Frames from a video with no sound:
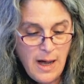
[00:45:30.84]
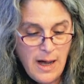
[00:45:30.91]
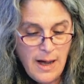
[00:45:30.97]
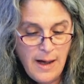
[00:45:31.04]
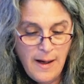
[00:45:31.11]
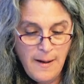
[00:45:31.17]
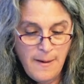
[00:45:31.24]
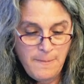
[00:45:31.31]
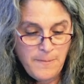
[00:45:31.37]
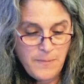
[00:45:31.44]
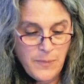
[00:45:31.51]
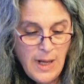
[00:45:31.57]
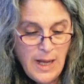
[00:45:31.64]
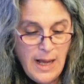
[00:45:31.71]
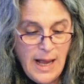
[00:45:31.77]

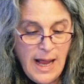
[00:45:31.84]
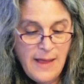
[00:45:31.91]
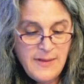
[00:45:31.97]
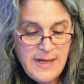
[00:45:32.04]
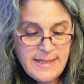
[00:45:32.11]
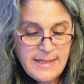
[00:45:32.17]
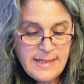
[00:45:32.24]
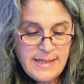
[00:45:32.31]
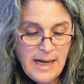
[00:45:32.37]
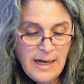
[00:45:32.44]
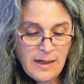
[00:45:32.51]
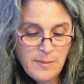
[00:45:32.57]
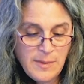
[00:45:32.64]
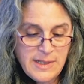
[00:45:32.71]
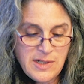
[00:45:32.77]
And these
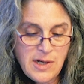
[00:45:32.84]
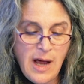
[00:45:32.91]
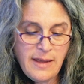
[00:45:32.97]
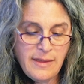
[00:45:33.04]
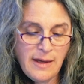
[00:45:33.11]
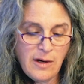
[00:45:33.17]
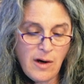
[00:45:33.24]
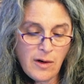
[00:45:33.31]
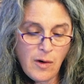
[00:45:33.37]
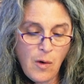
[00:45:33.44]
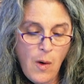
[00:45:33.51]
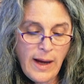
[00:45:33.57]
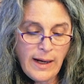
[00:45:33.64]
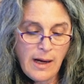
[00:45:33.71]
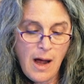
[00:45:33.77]
entanglements, I think, are
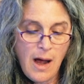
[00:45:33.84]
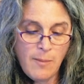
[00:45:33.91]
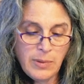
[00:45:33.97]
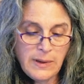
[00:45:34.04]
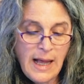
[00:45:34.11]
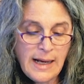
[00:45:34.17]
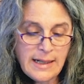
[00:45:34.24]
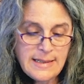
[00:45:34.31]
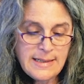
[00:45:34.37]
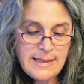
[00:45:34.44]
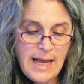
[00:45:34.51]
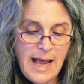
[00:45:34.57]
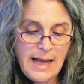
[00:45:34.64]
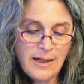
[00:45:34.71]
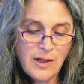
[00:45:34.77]
quite complex
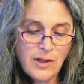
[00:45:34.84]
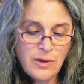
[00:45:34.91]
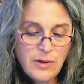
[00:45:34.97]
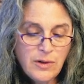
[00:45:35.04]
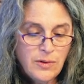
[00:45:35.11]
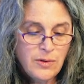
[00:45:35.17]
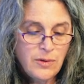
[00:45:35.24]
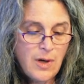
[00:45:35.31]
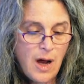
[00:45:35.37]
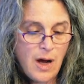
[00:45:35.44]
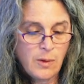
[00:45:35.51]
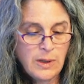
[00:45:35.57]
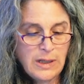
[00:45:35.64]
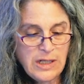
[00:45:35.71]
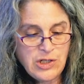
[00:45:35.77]
and include
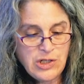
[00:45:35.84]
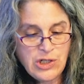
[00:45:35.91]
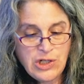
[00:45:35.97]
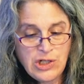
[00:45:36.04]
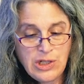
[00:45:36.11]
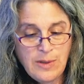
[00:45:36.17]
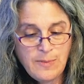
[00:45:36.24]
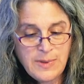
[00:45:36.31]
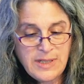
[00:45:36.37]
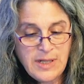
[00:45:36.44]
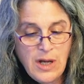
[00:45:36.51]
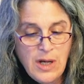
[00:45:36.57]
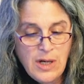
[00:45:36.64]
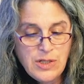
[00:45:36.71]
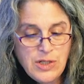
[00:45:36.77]
our relationships
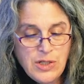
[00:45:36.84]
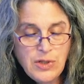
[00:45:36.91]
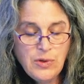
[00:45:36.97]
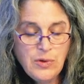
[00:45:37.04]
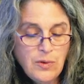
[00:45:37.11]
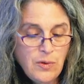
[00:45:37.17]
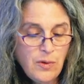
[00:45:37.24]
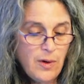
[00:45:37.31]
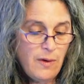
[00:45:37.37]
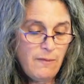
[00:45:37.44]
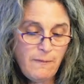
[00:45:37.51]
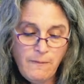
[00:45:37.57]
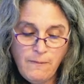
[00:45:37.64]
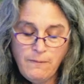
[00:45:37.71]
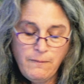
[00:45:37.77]
to
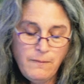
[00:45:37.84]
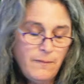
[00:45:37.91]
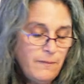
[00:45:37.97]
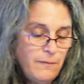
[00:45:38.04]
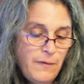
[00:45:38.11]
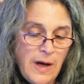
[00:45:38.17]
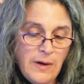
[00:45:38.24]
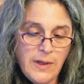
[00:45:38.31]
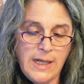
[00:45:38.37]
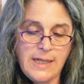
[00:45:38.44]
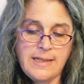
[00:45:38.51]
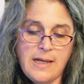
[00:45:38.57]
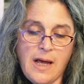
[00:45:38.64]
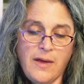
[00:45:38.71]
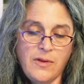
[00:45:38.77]

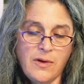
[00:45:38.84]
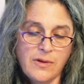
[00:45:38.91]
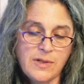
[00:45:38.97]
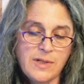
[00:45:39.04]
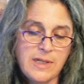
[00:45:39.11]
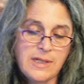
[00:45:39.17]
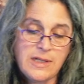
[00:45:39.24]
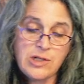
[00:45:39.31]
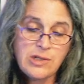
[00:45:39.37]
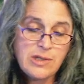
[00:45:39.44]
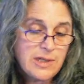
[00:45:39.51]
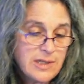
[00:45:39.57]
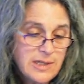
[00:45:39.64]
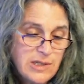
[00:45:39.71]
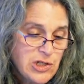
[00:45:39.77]
various others,
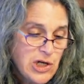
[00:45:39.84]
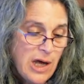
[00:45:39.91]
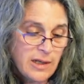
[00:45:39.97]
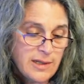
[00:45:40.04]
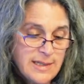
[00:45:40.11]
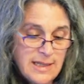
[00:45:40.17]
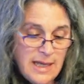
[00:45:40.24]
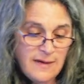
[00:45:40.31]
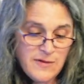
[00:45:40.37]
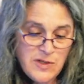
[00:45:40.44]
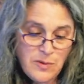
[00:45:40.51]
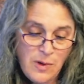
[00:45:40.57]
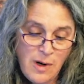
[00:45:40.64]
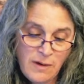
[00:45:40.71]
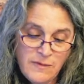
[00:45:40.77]
the the child slaves
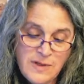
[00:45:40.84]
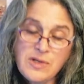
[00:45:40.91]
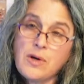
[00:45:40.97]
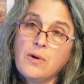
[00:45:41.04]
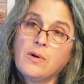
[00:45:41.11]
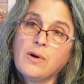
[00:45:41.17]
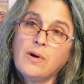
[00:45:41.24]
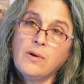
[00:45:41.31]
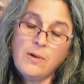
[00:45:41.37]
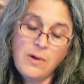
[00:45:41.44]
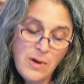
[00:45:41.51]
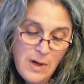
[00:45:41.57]
who harvest cocoa